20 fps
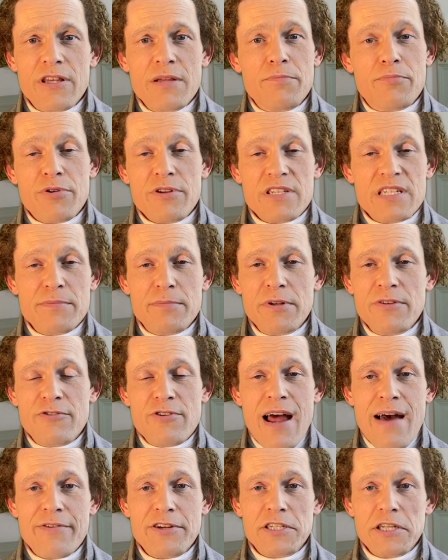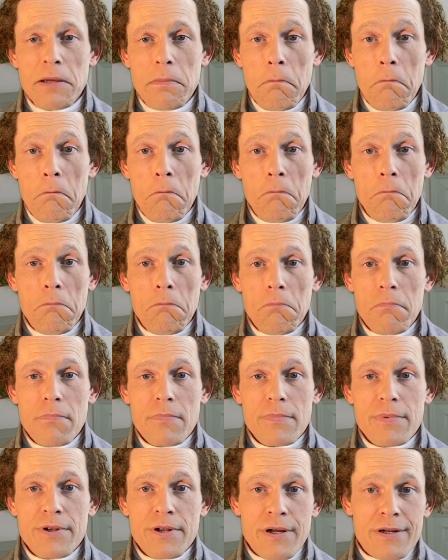the principle of gravity?
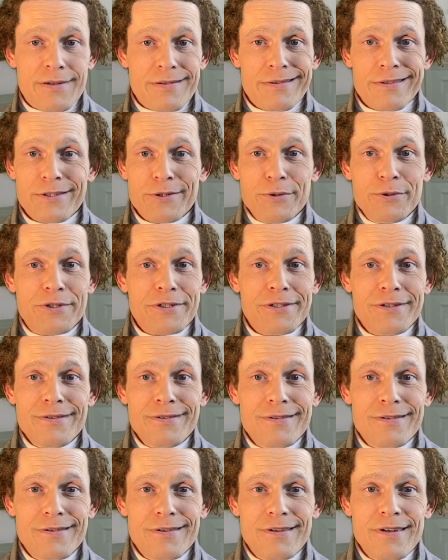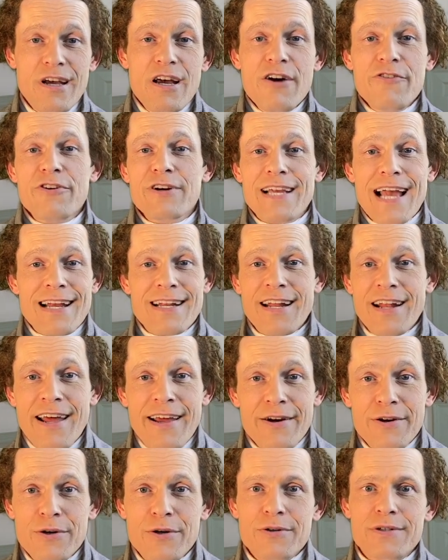not Newton. For
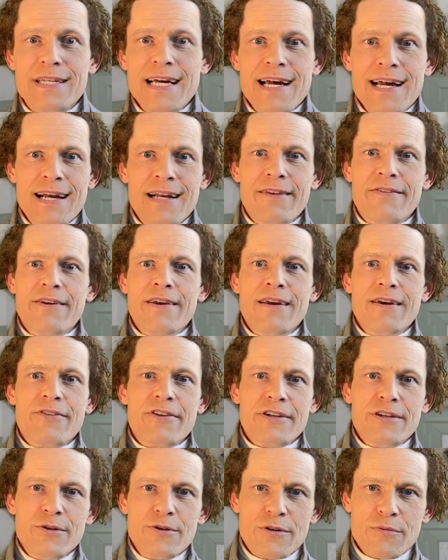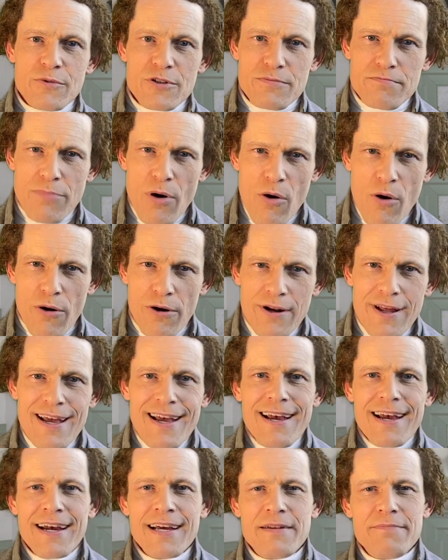Galileo, who died the year that Newton was born,
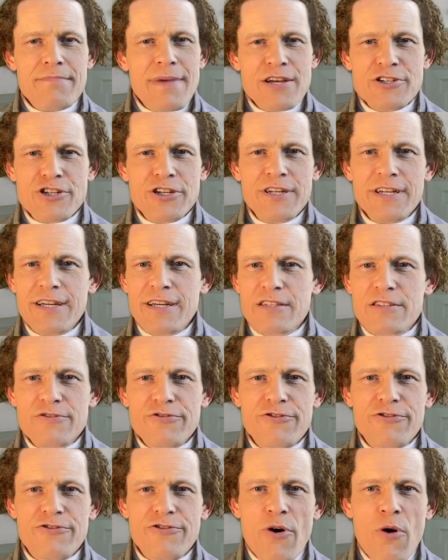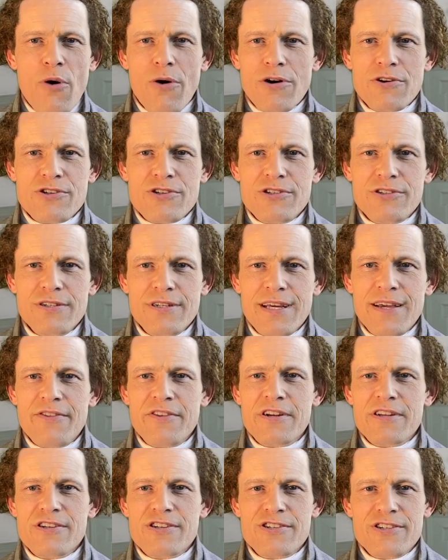had measured its force in
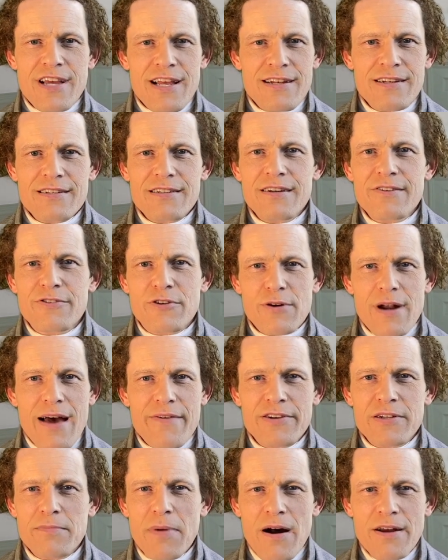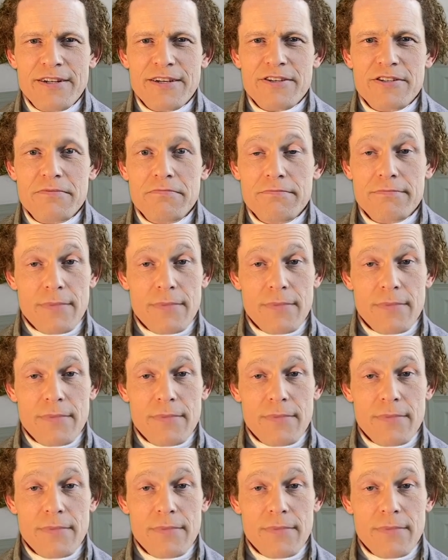the descent of gravid bodies.